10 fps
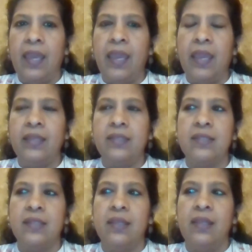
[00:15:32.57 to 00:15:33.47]

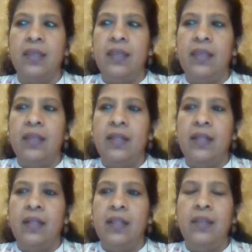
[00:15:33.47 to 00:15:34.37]
And
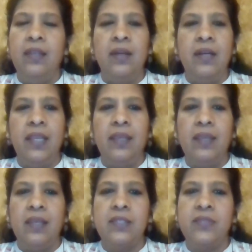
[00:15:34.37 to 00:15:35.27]

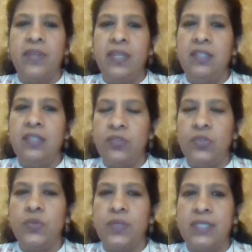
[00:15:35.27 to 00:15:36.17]
learning is very
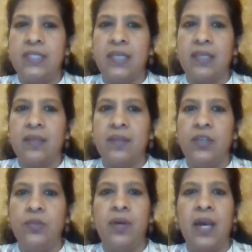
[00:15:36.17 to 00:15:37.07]
individualistic.
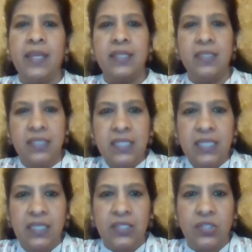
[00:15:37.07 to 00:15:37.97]
You know, I can
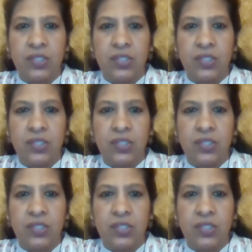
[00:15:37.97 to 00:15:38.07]
teach,